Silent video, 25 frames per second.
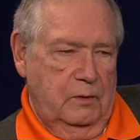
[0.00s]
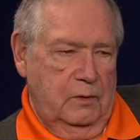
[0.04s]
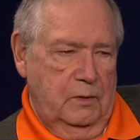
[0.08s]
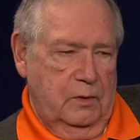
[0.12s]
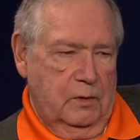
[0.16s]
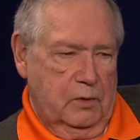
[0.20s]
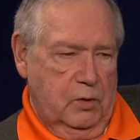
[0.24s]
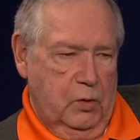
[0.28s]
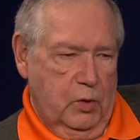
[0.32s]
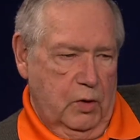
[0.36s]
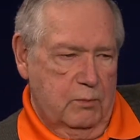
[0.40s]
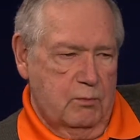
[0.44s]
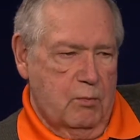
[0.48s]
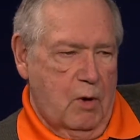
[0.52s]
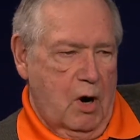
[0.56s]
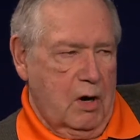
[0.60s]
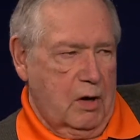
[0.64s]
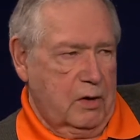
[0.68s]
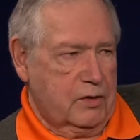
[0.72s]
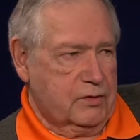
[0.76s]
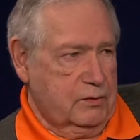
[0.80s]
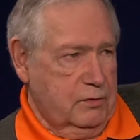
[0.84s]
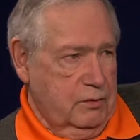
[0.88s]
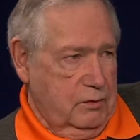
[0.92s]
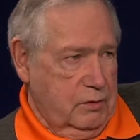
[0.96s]
the good
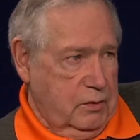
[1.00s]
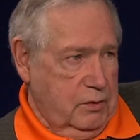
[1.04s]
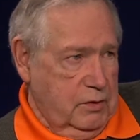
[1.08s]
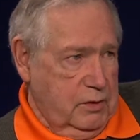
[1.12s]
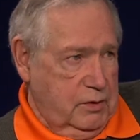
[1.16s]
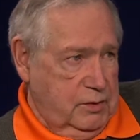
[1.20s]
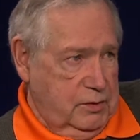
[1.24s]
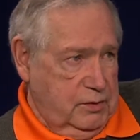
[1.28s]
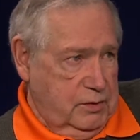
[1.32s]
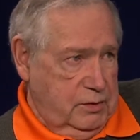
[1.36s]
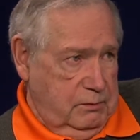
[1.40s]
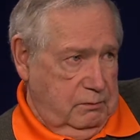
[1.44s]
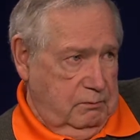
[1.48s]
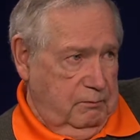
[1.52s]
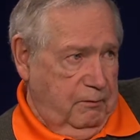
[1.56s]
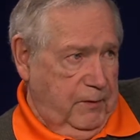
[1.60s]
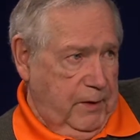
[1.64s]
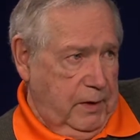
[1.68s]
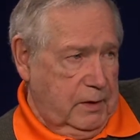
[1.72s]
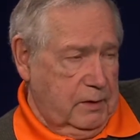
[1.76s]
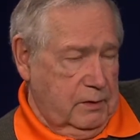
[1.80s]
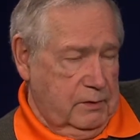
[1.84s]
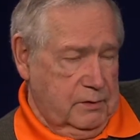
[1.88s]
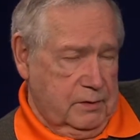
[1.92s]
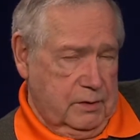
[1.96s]
marks or the good
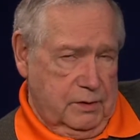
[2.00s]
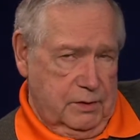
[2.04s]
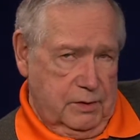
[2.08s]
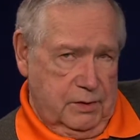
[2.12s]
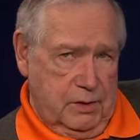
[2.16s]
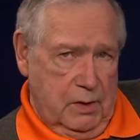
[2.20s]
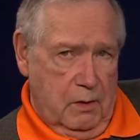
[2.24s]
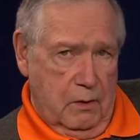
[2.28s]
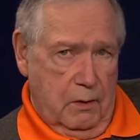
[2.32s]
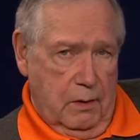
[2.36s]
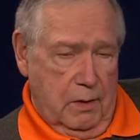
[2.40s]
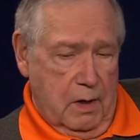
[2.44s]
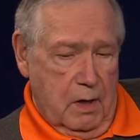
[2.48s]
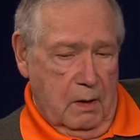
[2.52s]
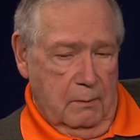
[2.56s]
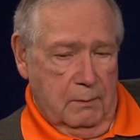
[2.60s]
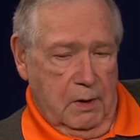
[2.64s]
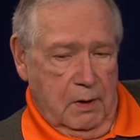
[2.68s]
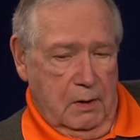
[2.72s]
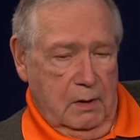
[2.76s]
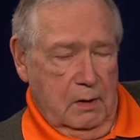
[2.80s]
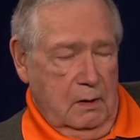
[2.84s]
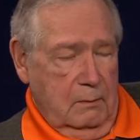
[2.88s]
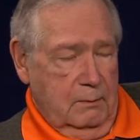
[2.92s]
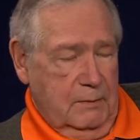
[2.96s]
figures are showing
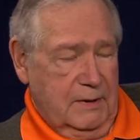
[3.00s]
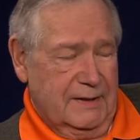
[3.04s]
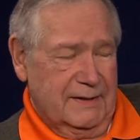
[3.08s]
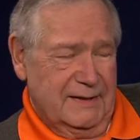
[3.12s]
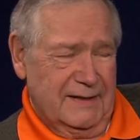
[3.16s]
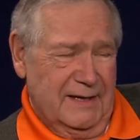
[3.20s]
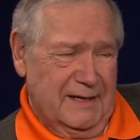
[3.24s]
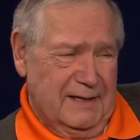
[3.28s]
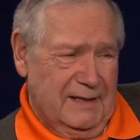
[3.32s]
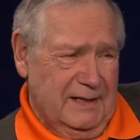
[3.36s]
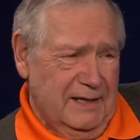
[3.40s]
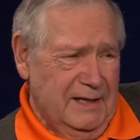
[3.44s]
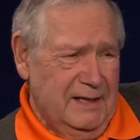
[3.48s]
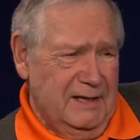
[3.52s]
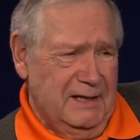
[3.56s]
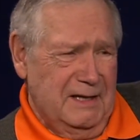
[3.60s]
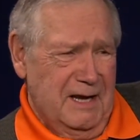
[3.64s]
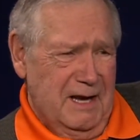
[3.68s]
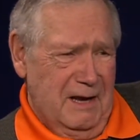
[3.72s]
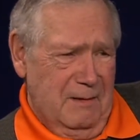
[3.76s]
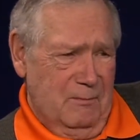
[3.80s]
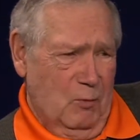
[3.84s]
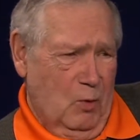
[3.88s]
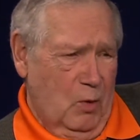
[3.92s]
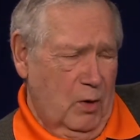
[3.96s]
up because they cleaned
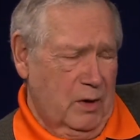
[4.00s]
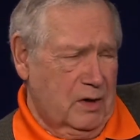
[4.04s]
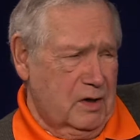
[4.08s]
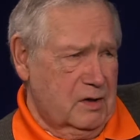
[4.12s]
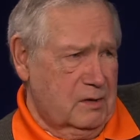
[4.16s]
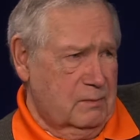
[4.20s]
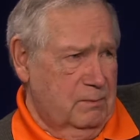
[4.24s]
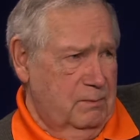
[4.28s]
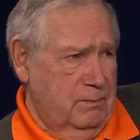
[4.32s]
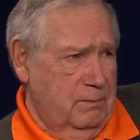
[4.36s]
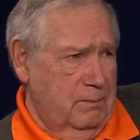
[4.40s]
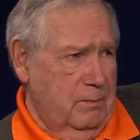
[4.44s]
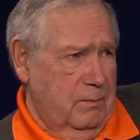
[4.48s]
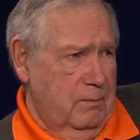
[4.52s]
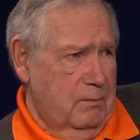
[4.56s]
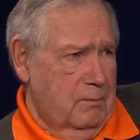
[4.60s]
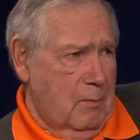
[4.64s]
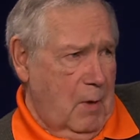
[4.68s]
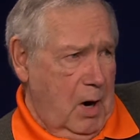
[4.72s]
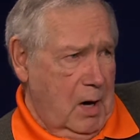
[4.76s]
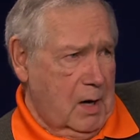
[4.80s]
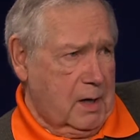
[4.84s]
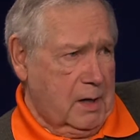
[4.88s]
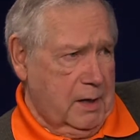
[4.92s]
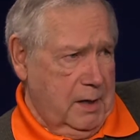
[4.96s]
that mortgage
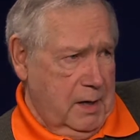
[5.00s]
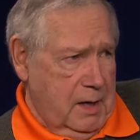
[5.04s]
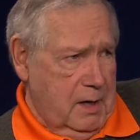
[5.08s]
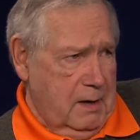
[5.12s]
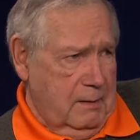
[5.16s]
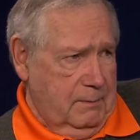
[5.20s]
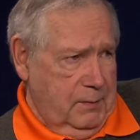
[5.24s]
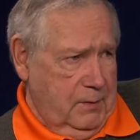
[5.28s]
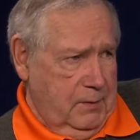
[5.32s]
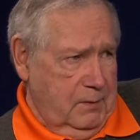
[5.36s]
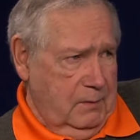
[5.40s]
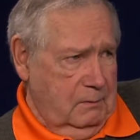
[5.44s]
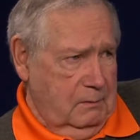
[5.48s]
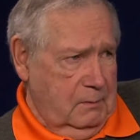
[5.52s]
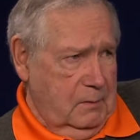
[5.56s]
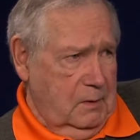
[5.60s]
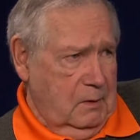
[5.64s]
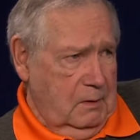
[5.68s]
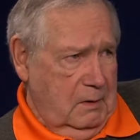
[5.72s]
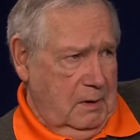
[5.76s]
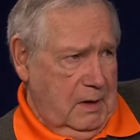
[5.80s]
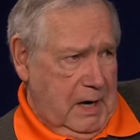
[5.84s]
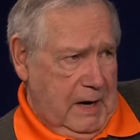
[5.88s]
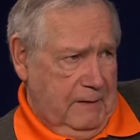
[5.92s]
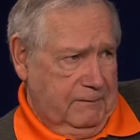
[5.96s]
market up yeah.
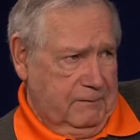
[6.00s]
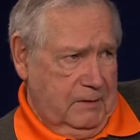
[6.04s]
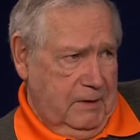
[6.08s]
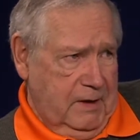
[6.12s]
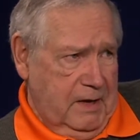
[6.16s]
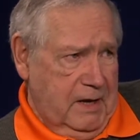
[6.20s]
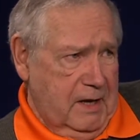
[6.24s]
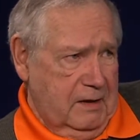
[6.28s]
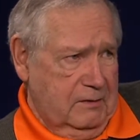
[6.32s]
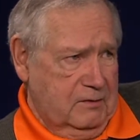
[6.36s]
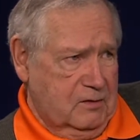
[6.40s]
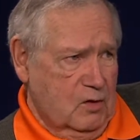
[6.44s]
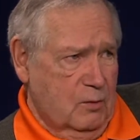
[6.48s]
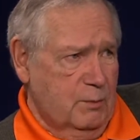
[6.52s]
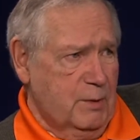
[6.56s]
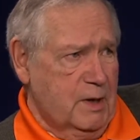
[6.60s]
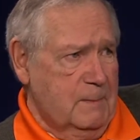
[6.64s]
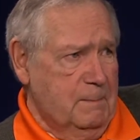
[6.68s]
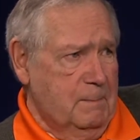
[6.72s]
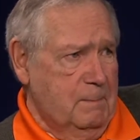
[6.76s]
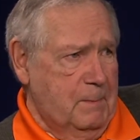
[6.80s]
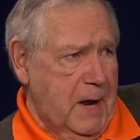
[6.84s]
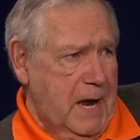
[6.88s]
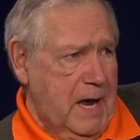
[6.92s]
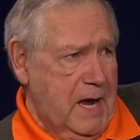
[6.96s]
after they had so
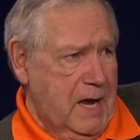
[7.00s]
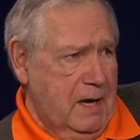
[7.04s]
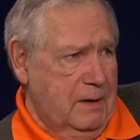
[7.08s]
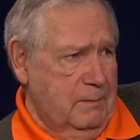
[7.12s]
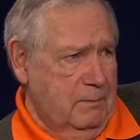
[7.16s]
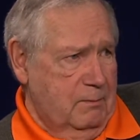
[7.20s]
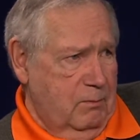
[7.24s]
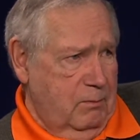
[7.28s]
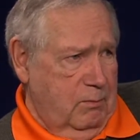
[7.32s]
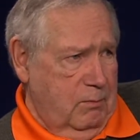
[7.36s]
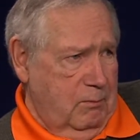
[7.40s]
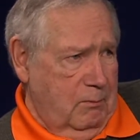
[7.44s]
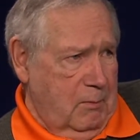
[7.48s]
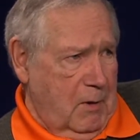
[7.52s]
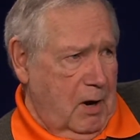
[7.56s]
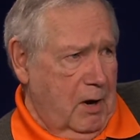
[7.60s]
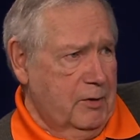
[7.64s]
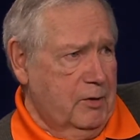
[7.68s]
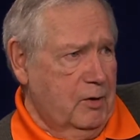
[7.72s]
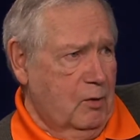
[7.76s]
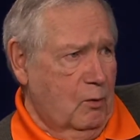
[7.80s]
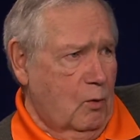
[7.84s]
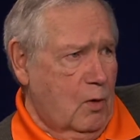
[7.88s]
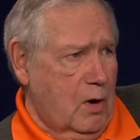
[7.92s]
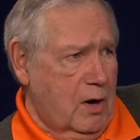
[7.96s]
many bad
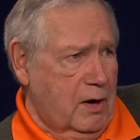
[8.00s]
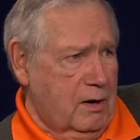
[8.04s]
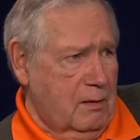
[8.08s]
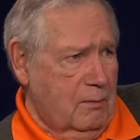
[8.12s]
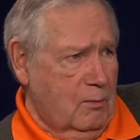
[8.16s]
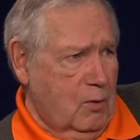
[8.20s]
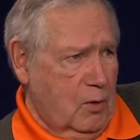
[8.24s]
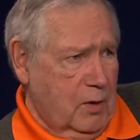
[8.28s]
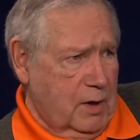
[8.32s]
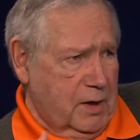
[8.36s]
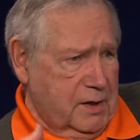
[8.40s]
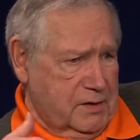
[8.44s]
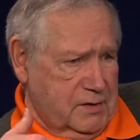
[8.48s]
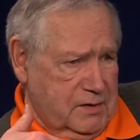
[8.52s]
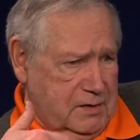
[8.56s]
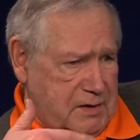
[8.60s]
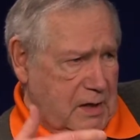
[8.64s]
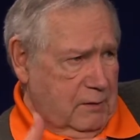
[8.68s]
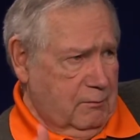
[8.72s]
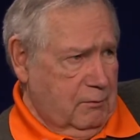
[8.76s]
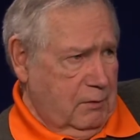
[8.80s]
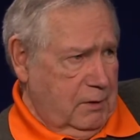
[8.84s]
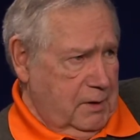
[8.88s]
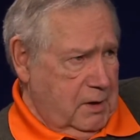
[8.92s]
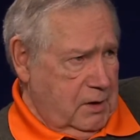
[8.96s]
underwater mortgages
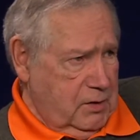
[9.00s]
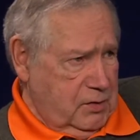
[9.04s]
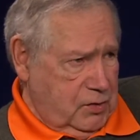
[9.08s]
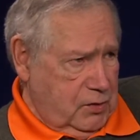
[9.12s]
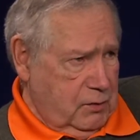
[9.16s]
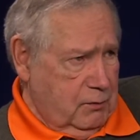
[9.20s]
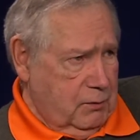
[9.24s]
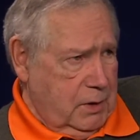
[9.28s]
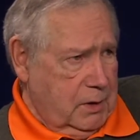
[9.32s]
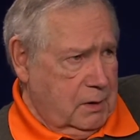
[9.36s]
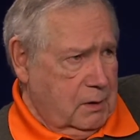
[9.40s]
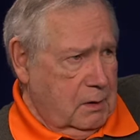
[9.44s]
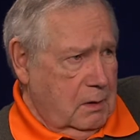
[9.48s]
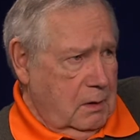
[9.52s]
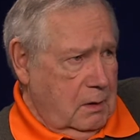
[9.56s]
they were issuing